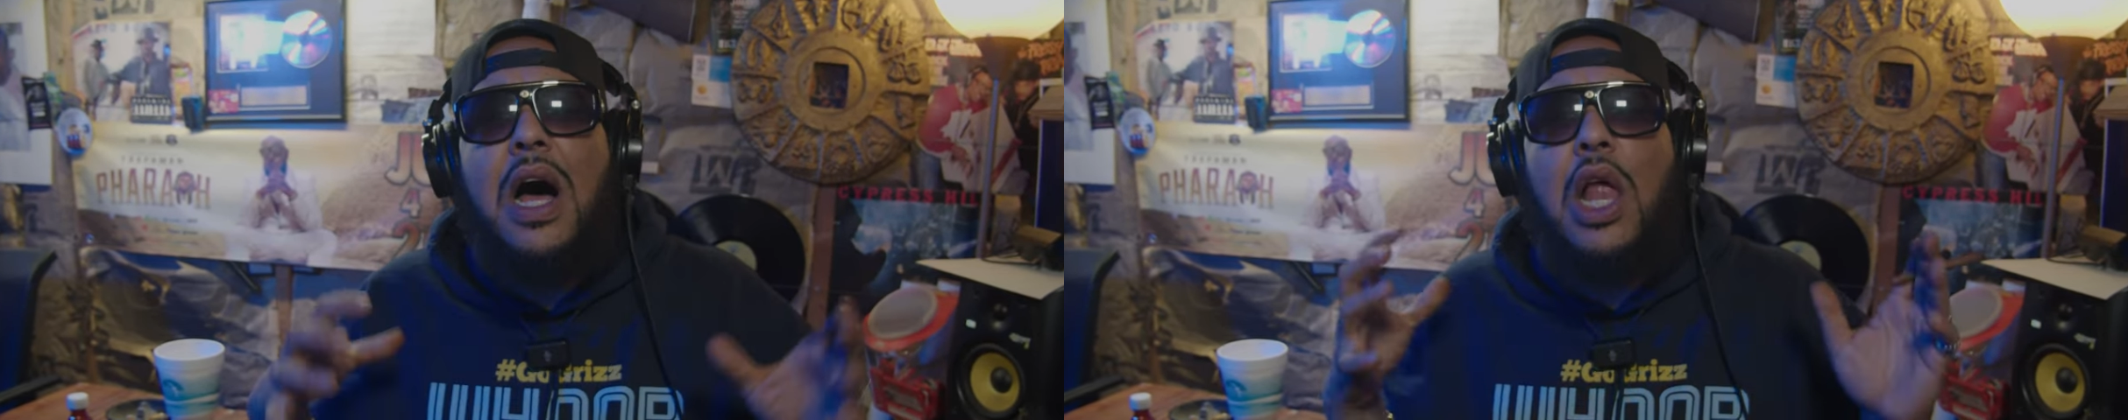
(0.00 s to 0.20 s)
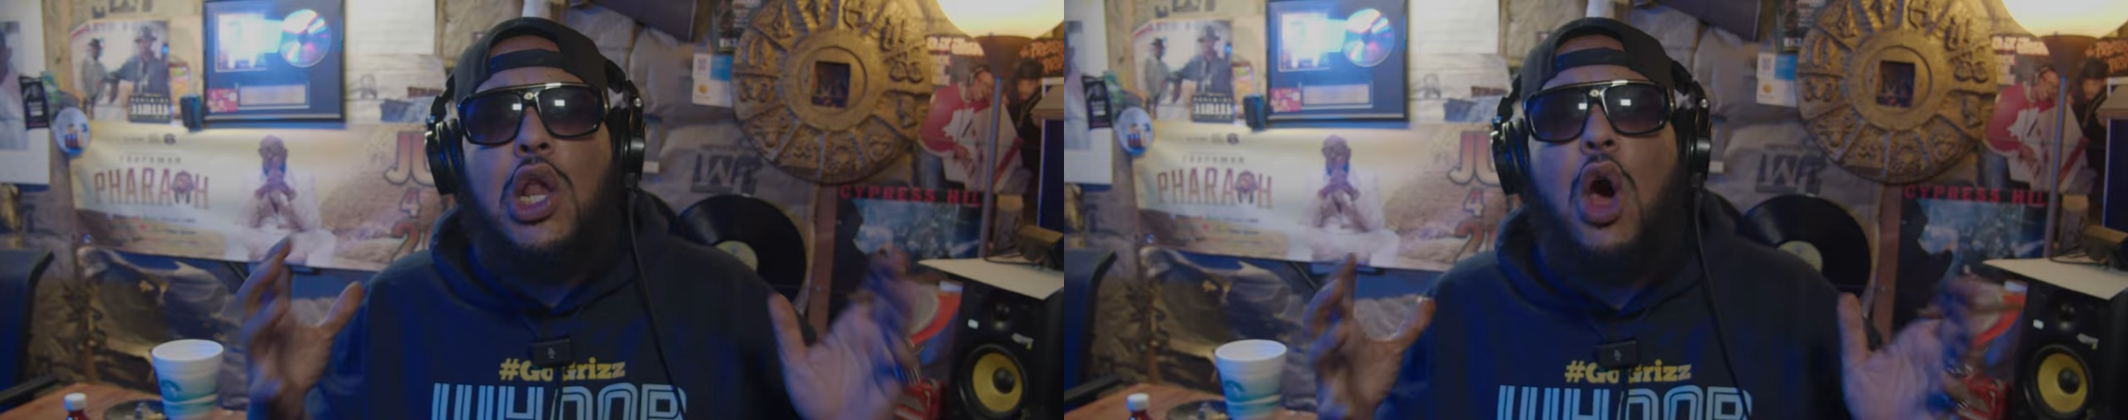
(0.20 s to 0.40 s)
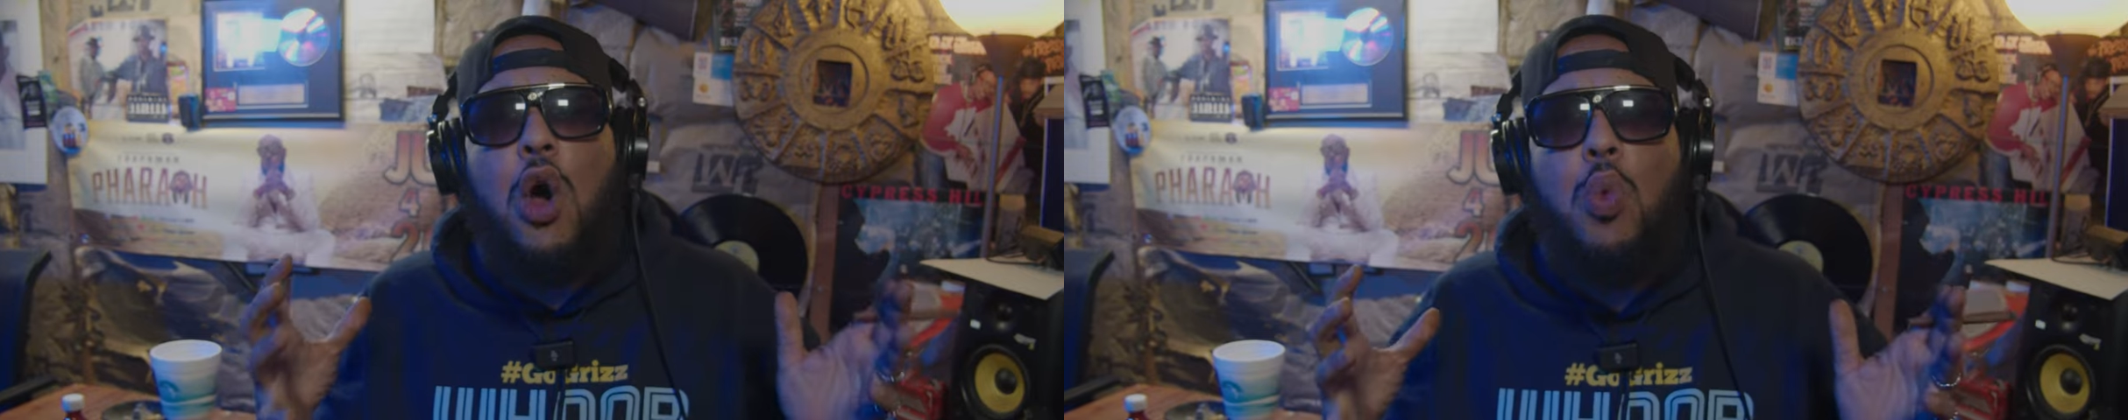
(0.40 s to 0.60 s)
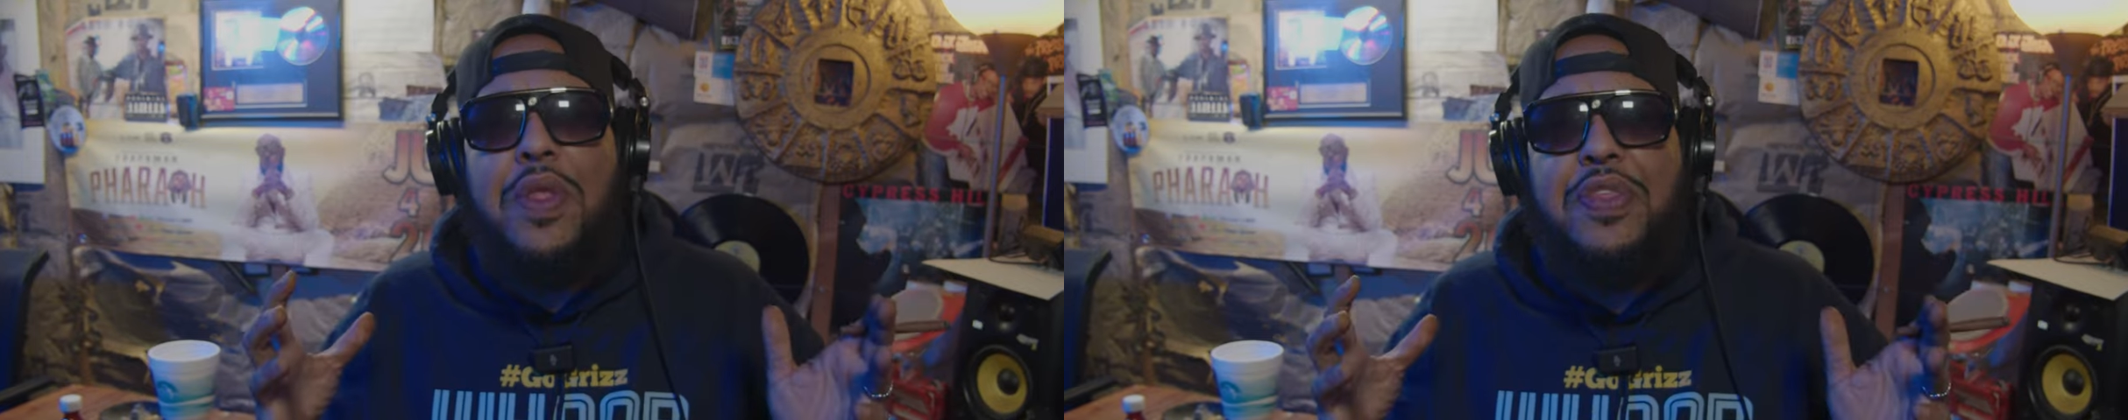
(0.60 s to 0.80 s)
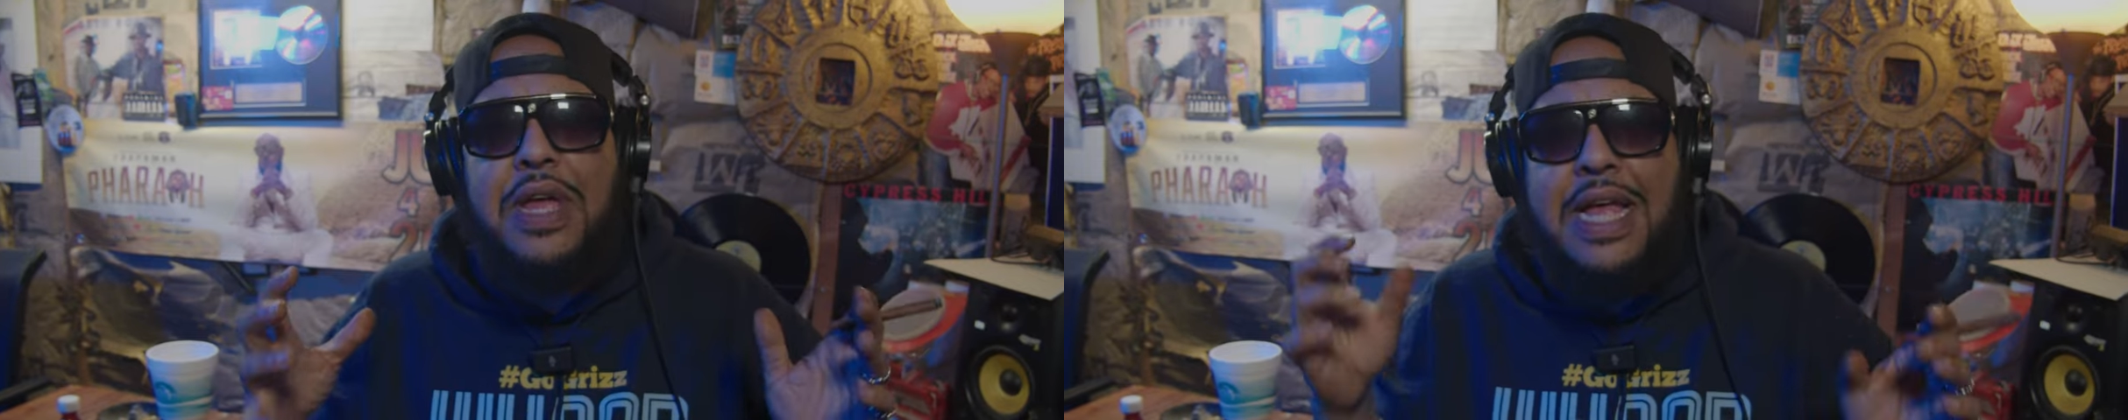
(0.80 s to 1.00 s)
along
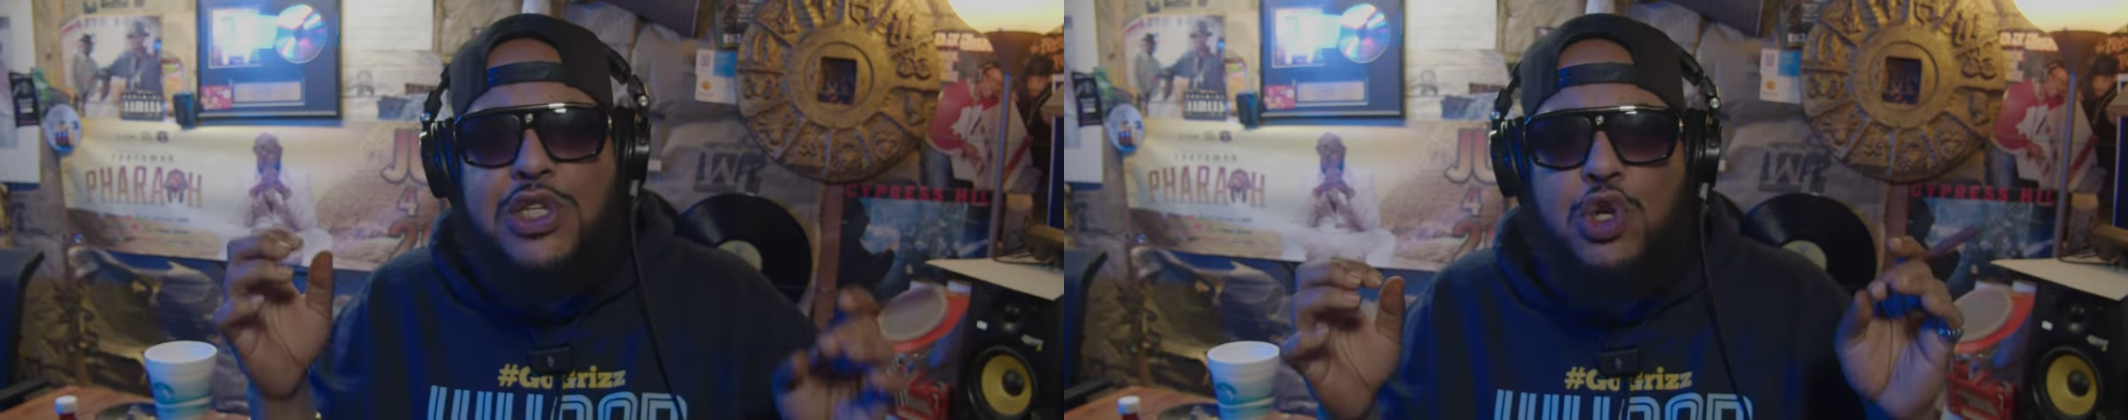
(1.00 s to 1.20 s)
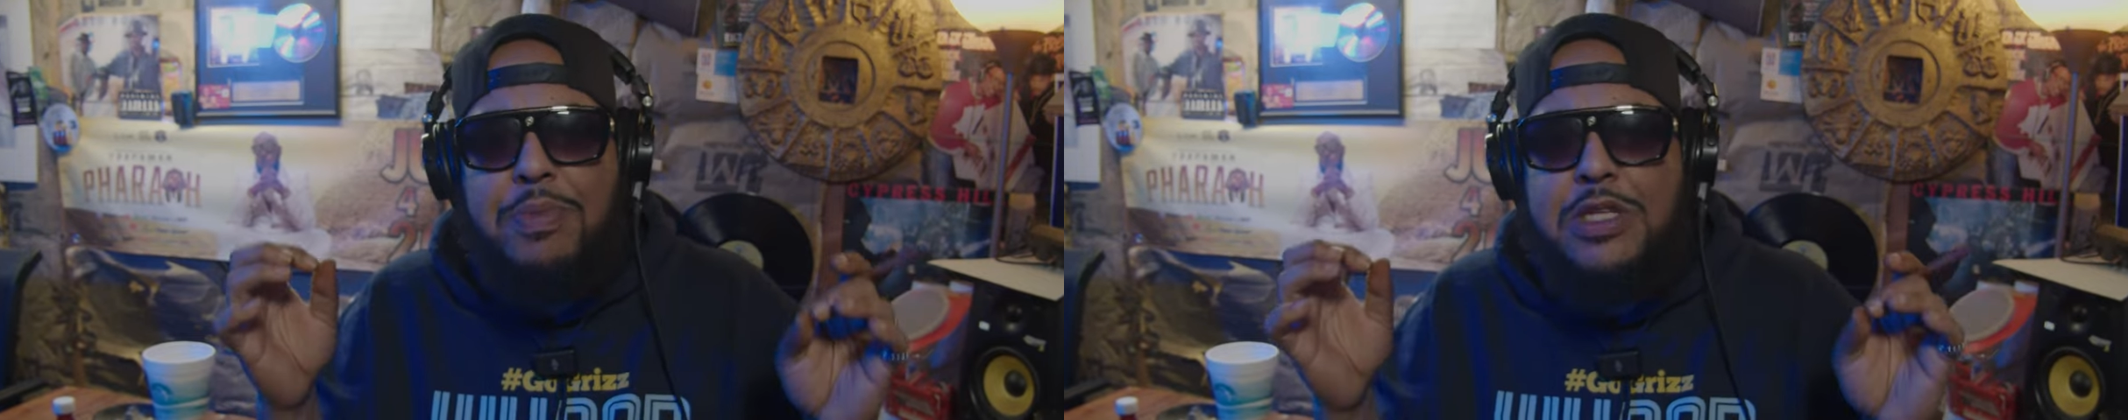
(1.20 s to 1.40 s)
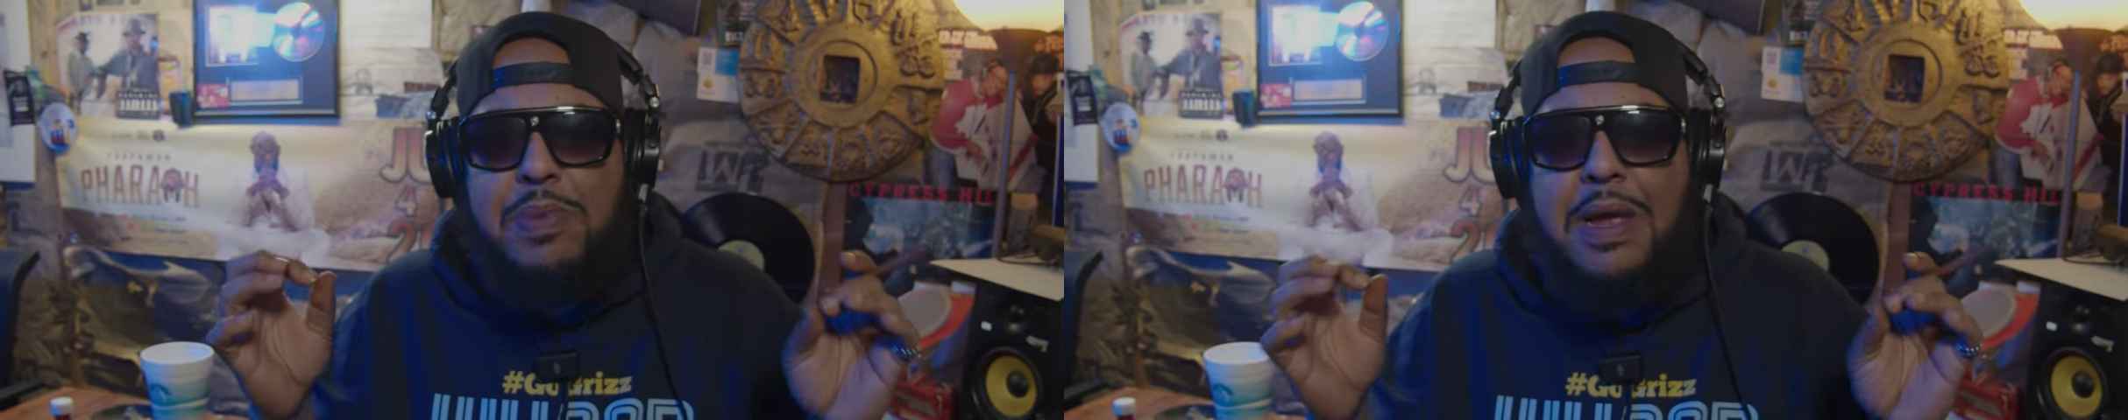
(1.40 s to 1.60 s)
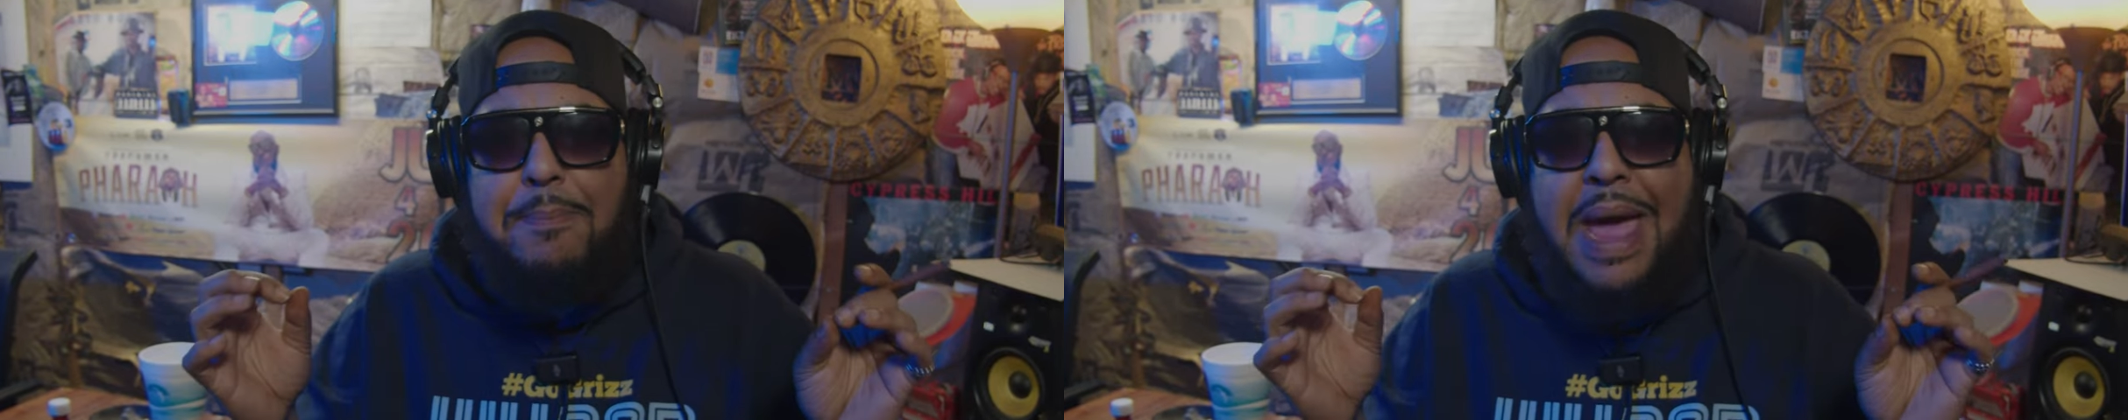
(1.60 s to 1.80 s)
with the instruments being